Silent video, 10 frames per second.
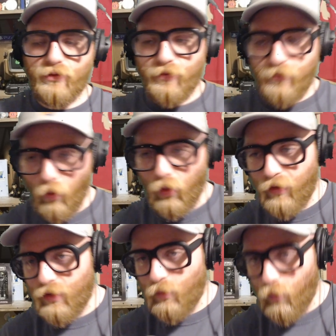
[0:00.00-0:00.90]
for
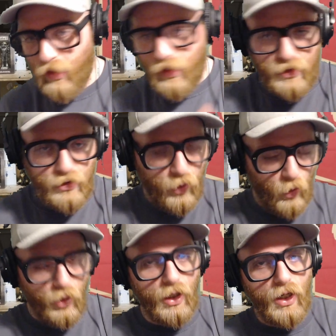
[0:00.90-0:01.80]
this week's
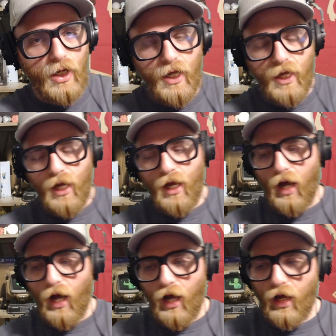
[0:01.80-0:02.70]
lore,
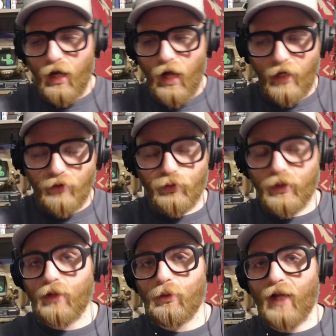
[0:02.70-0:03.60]
I
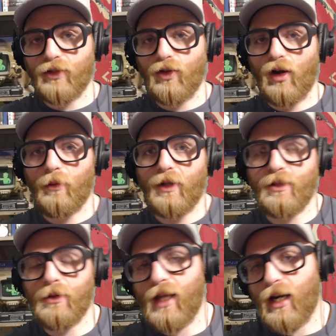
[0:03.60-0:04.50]
really would like to talk about
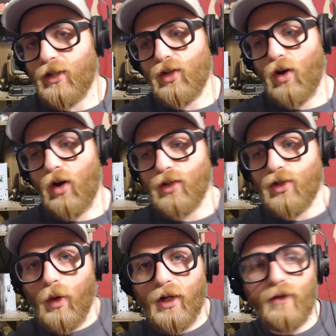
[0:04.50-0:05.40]
something that I saw on
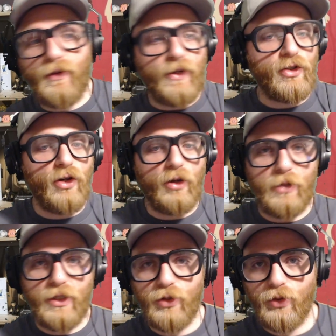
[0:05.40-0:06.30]
Twitter that then took
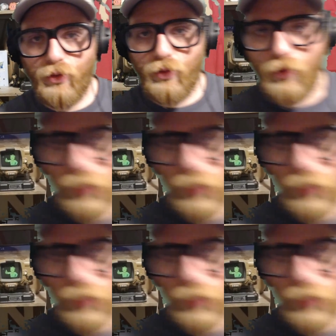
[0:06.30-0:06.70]
me to